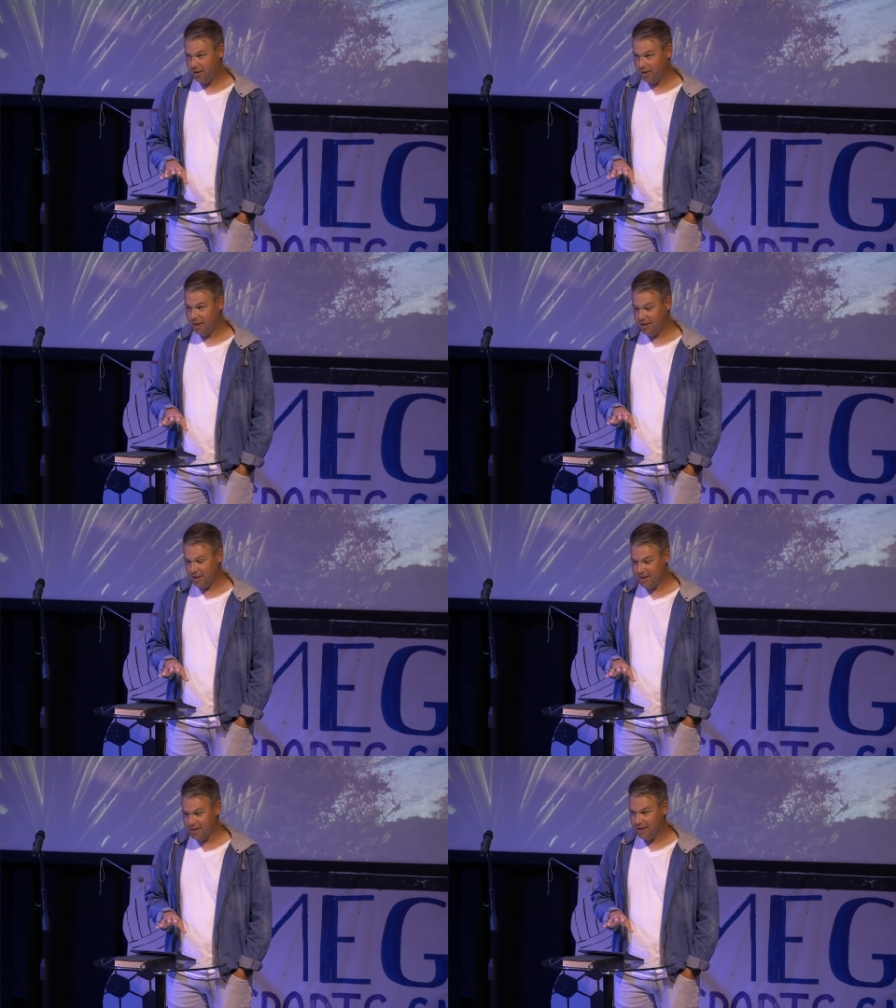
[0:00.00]
this
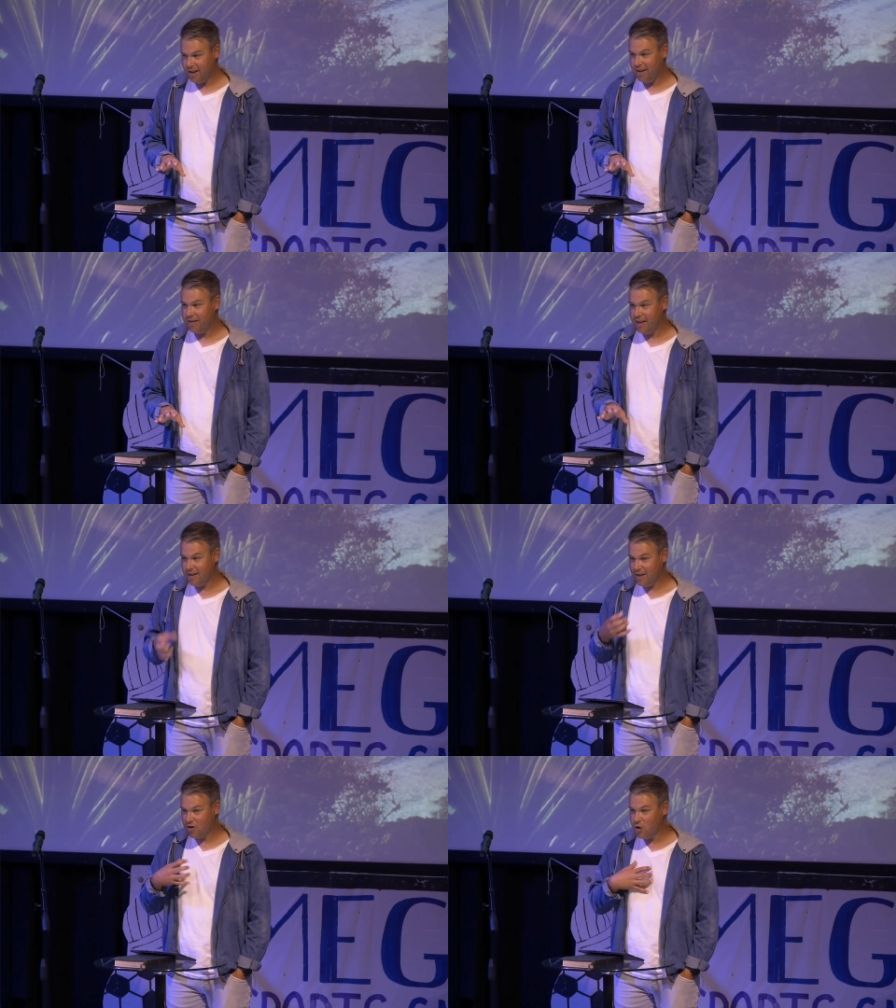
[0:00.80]

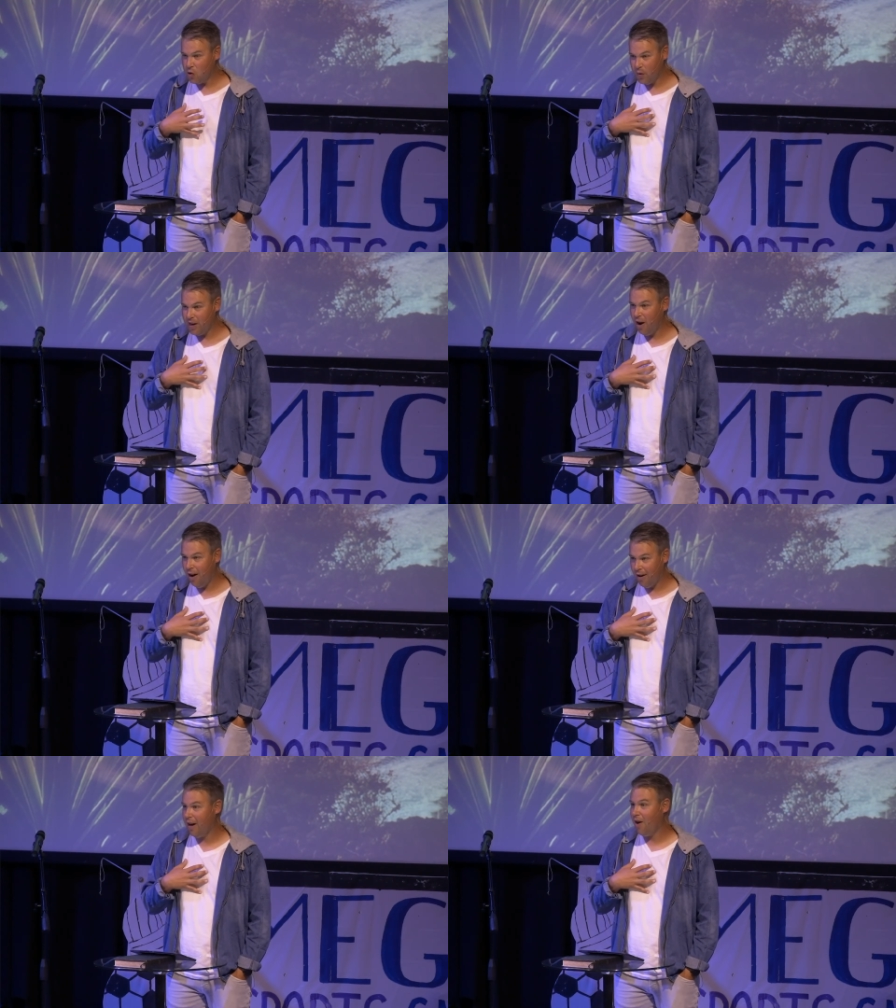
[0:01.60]
is who we
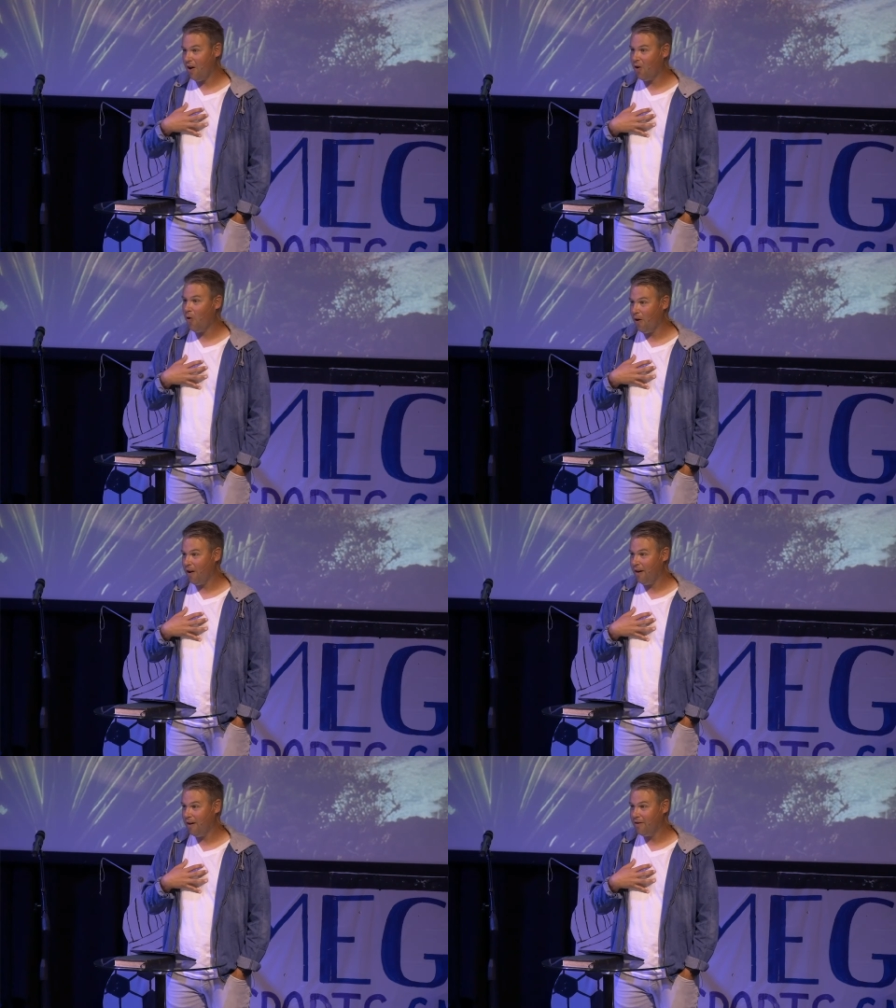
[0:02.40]
are at our
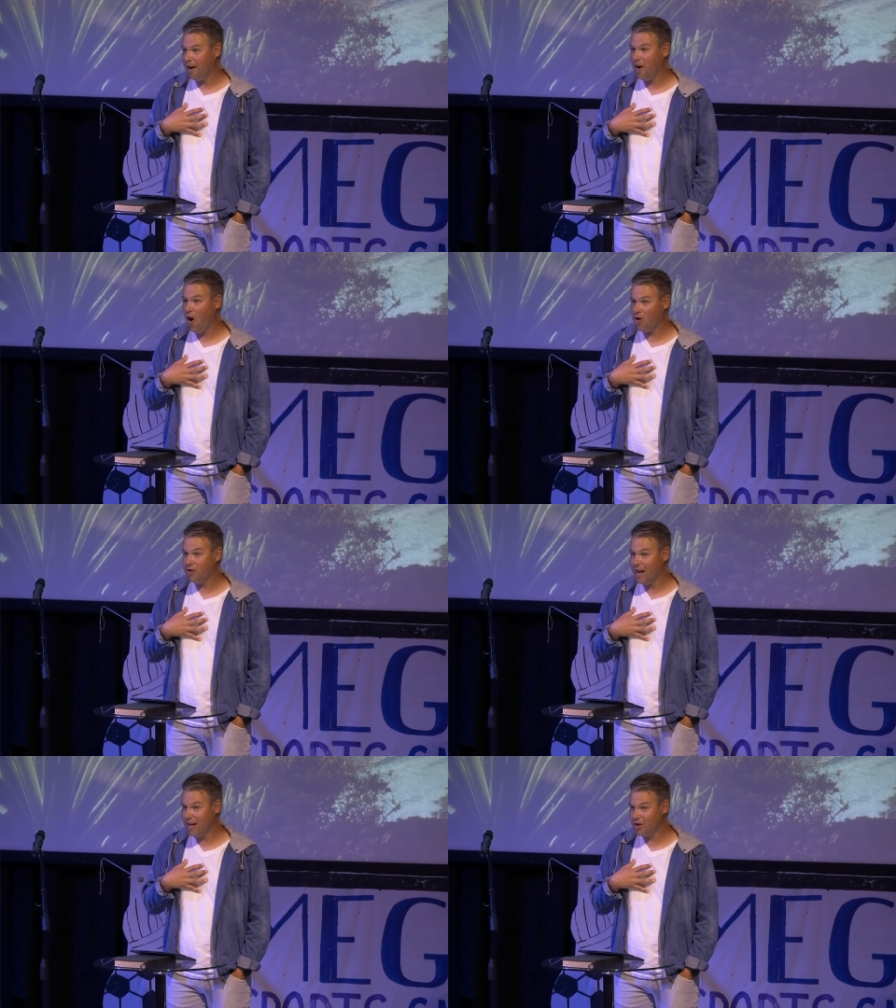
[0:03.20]
core, right? Our
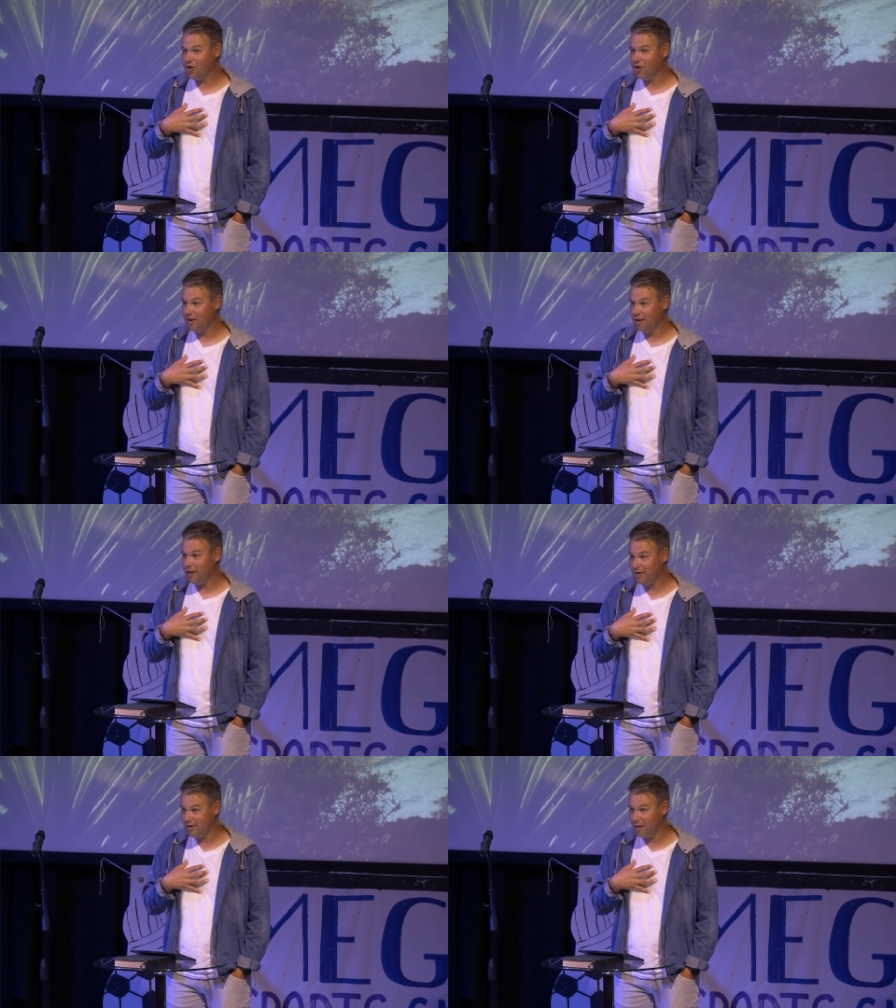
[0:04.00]
nature
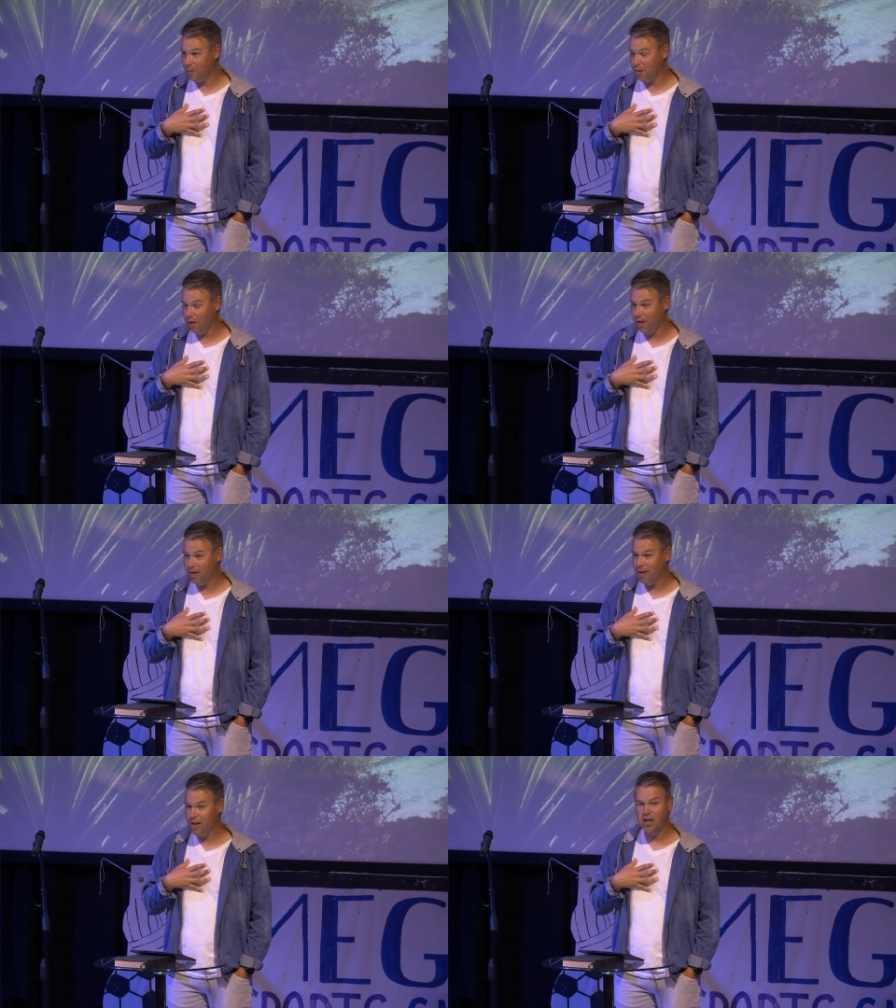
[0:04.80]
is sinful.
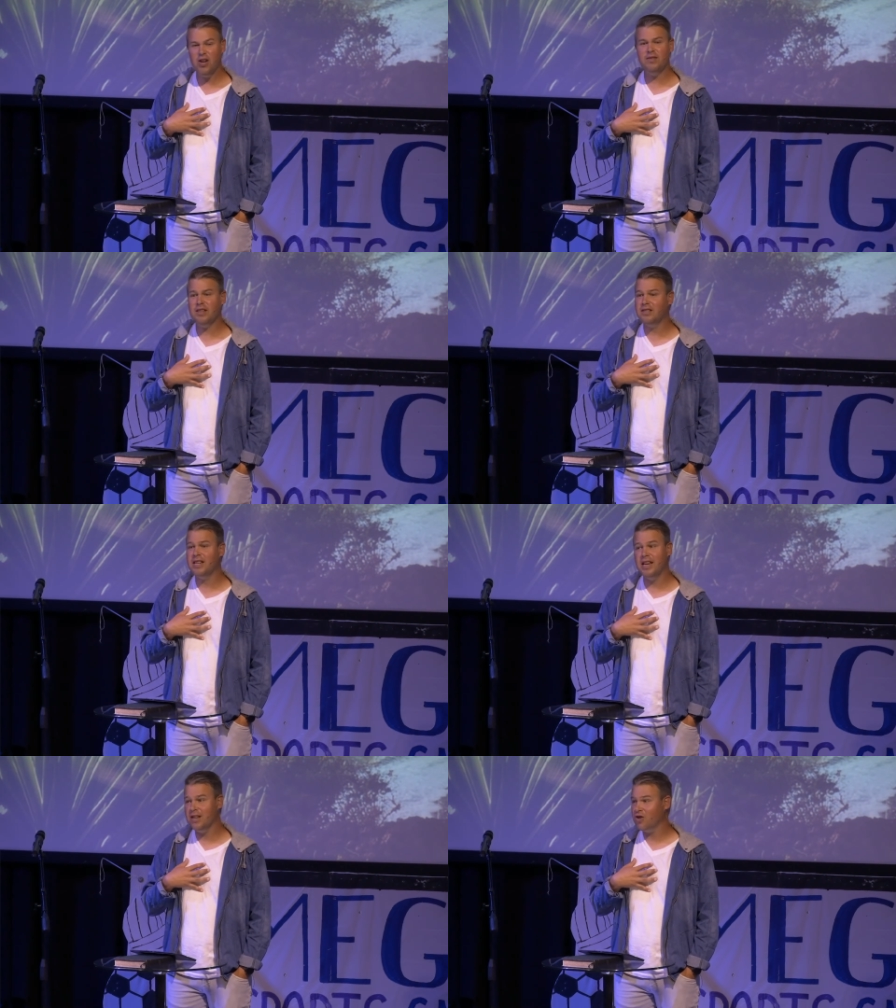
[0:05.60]
You don't have to
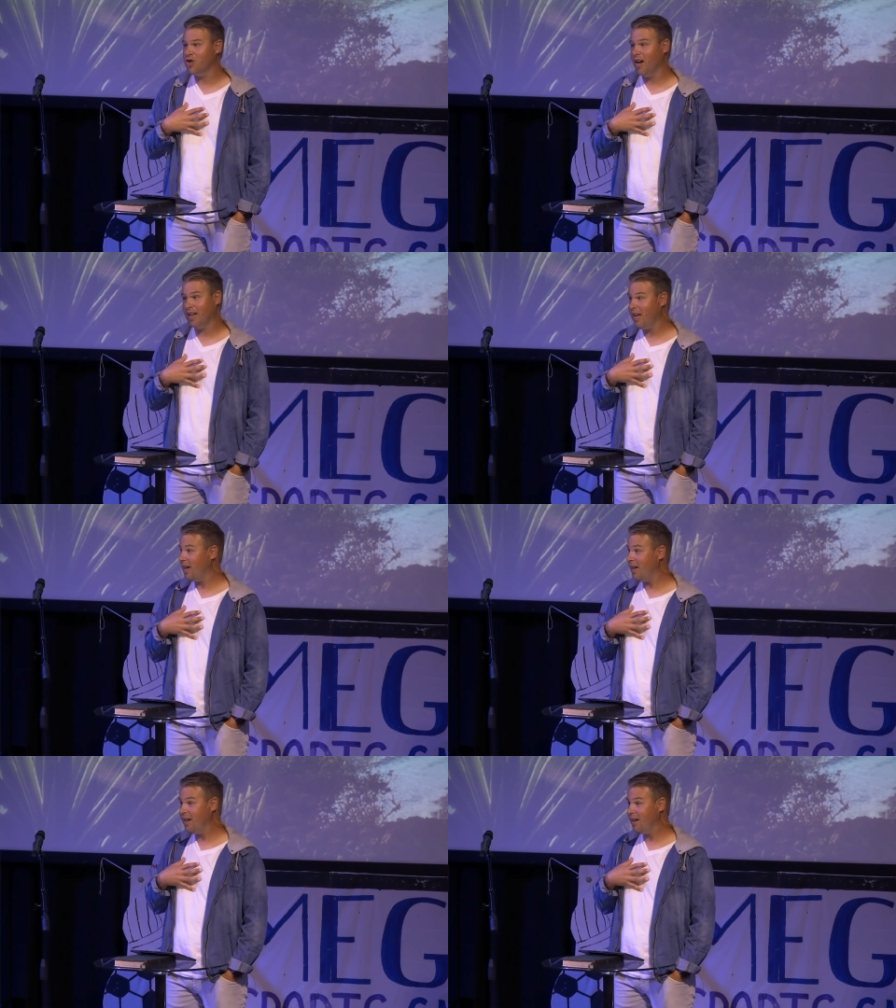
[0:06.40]
teach a
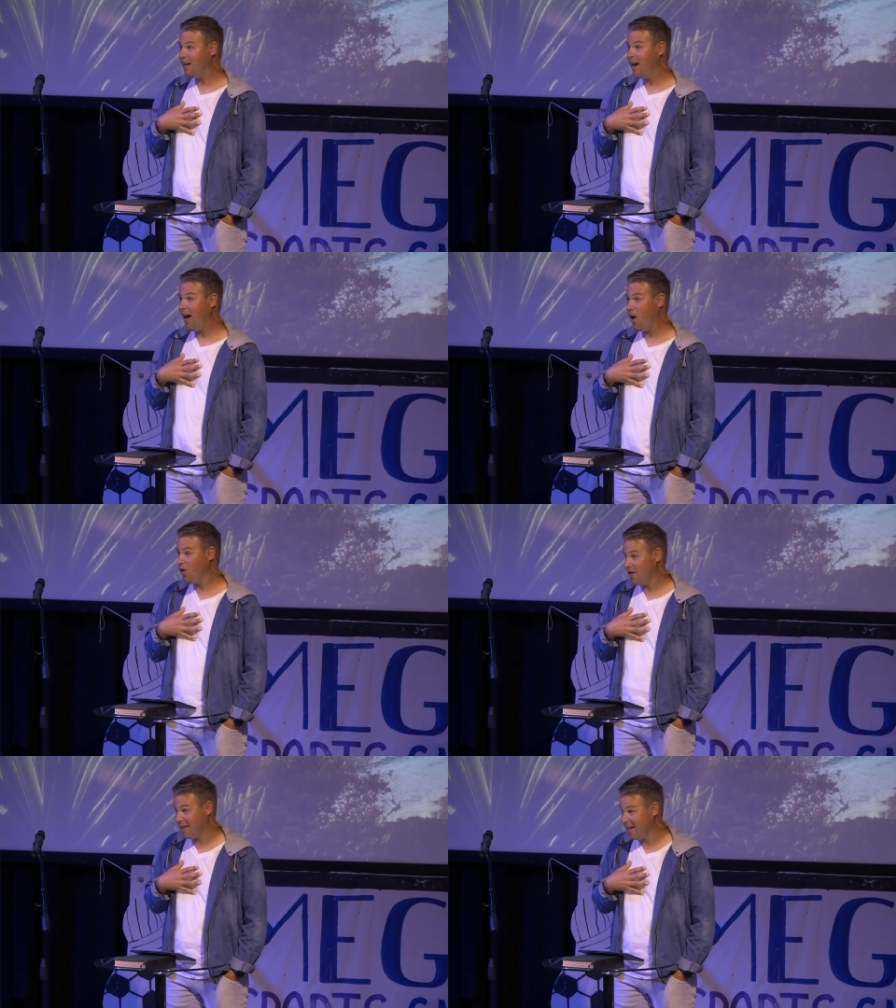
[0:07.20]
kid how
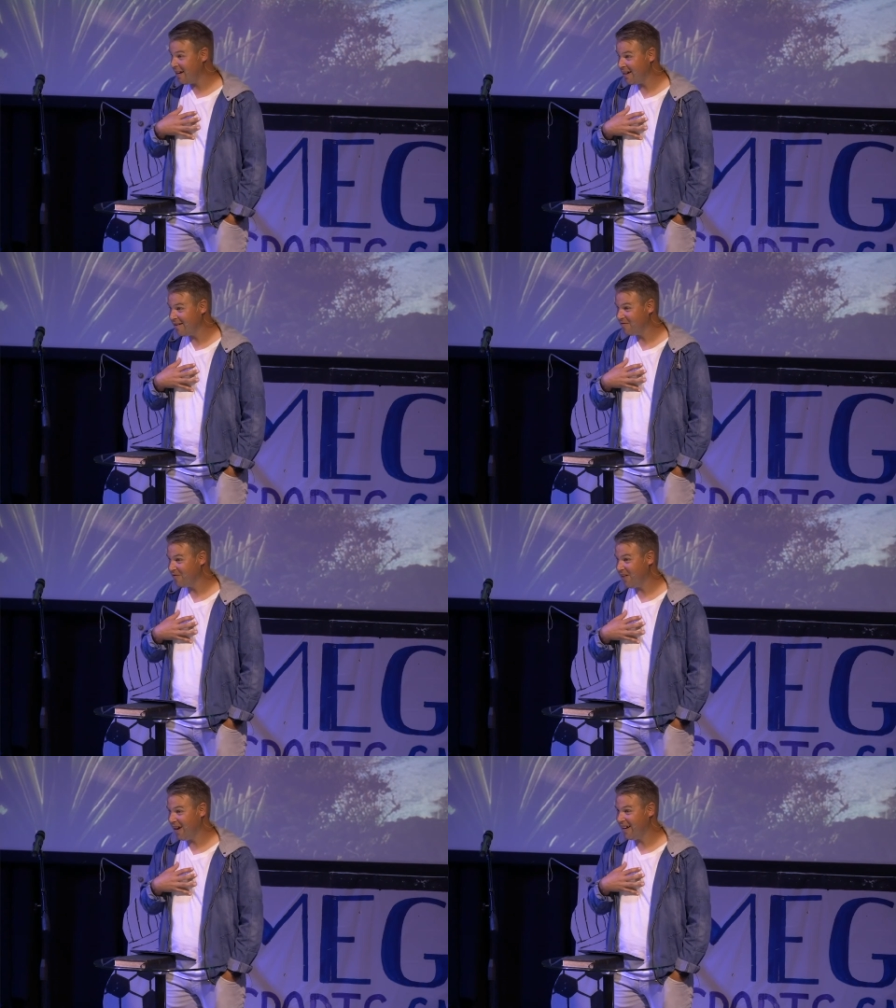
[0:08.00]
to sin,
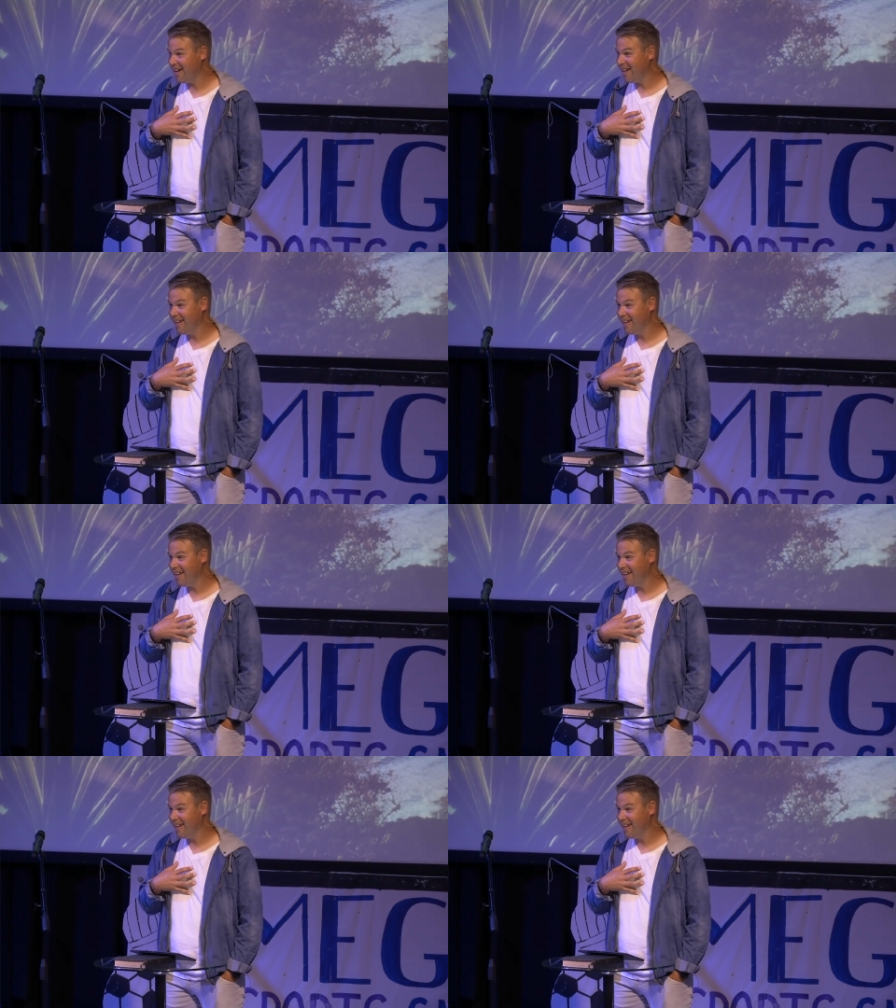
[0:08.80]
right?